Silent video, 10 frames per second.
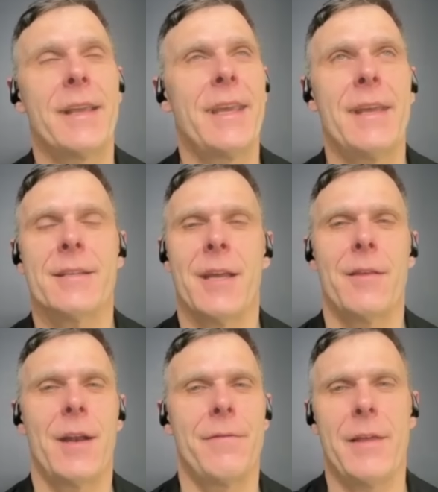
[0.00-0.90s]
I can't
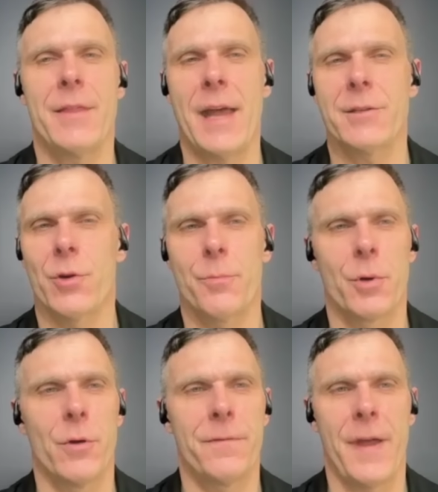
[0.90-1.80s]
say that I've had that sort
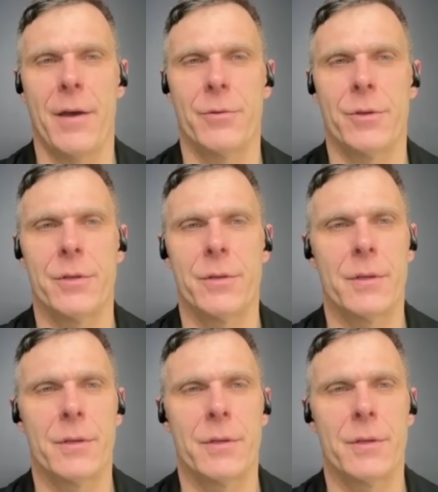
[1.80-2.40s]
of profound